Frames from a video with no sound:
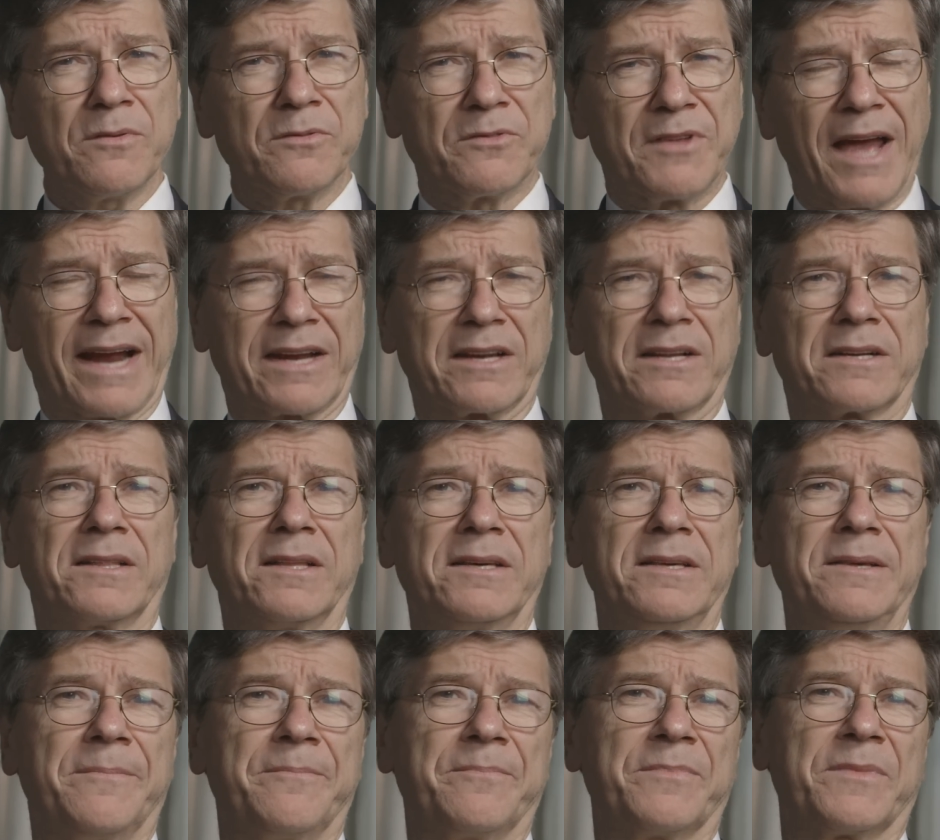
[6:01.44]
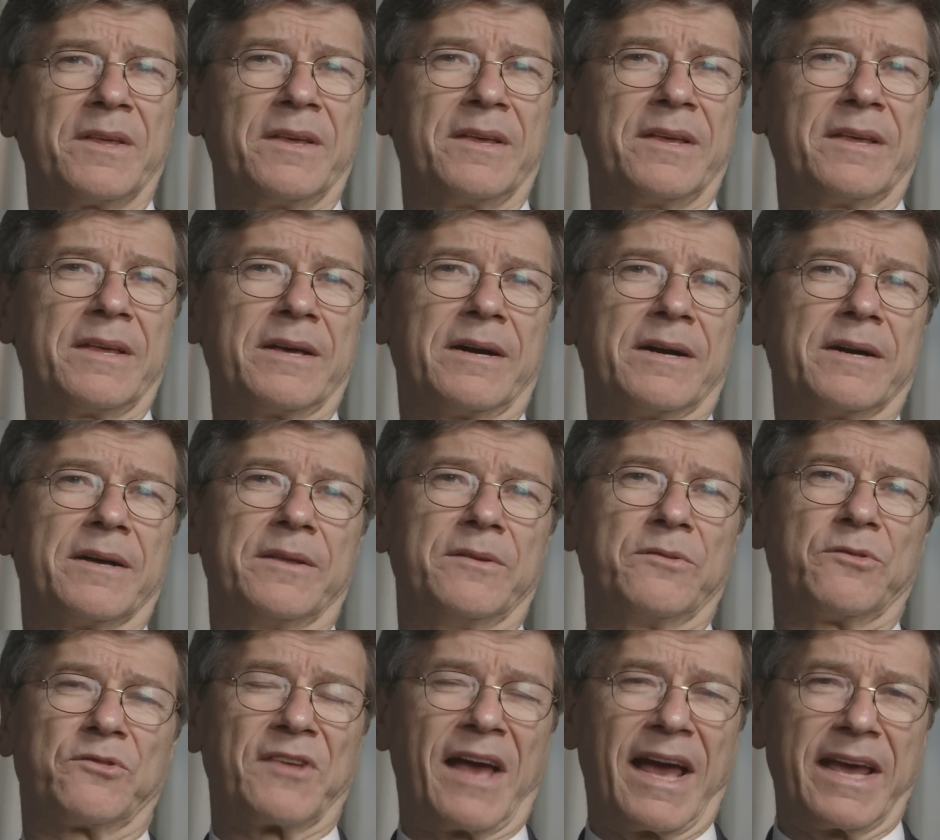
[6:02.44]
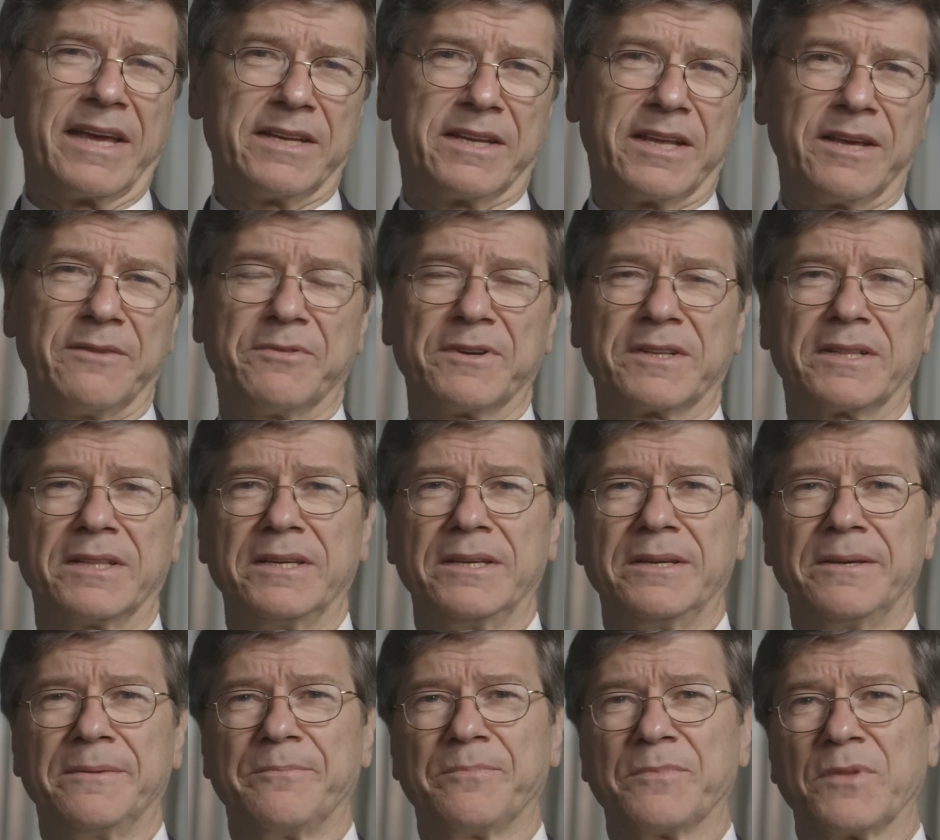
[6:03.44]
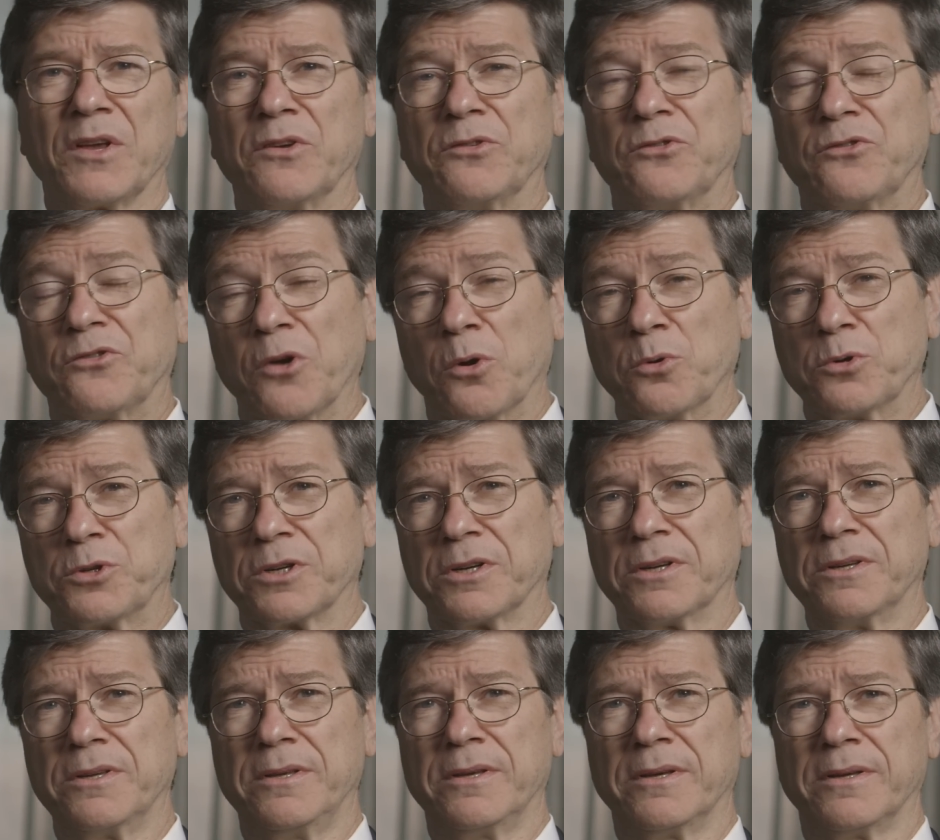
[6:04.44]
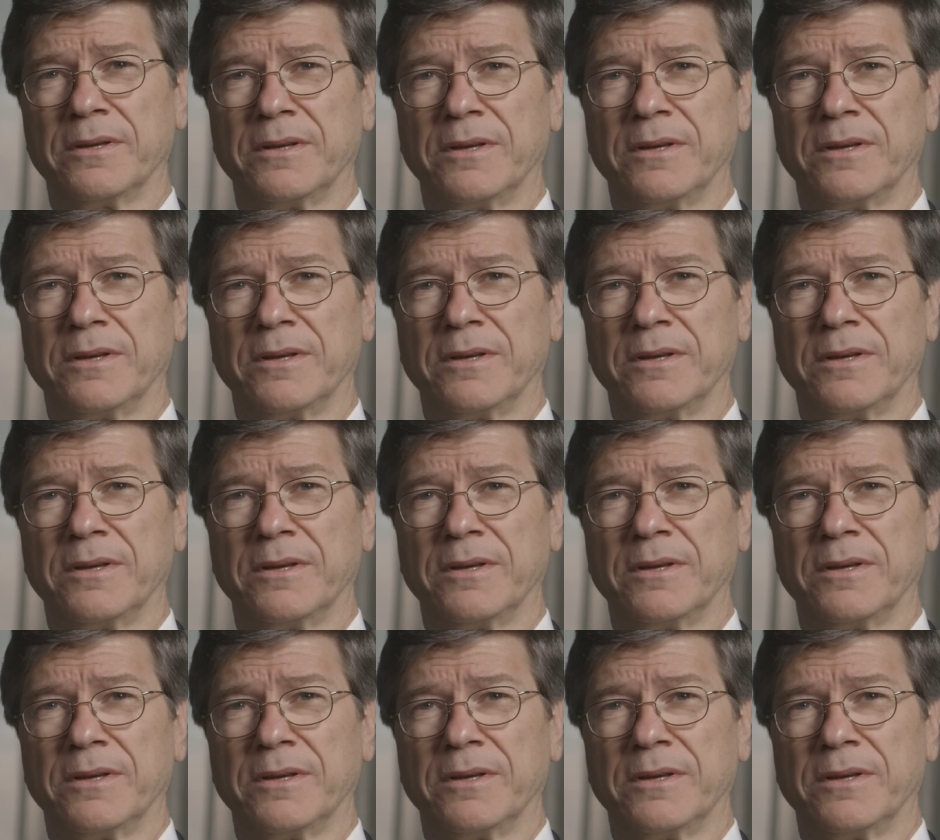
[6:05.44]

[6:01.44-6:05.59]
technically, scientifically, socially,